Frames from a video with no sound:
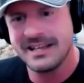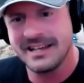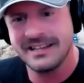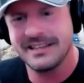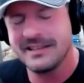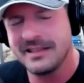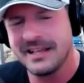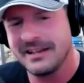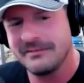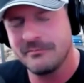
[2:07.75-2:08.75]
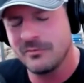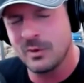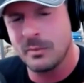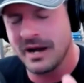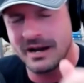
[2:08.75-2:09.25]
And it
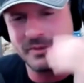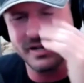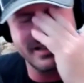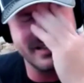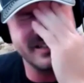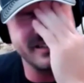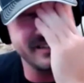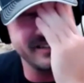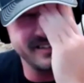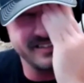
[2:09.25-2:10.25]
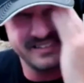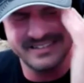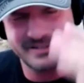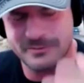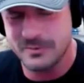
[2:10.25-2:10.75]
reminded me of,
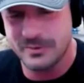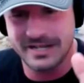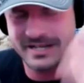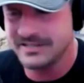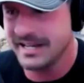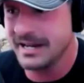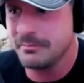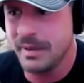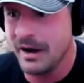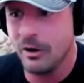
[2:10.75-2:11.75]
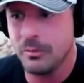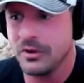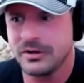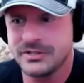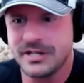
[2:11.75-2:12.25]
it's like a
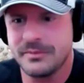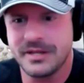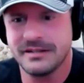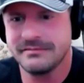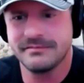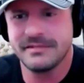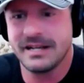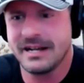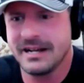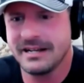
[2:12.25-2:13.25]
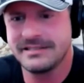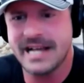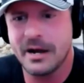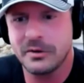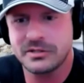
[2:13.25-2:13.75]
parable or something,
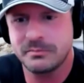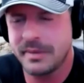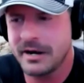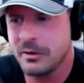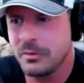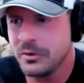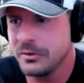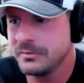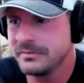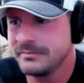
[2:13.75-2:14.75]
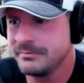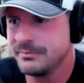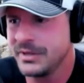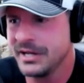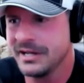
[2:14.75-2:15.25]
Taoist parable,
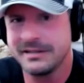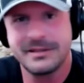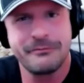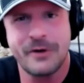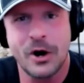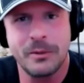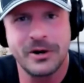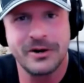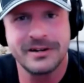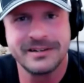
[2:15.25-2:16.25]
the farmer,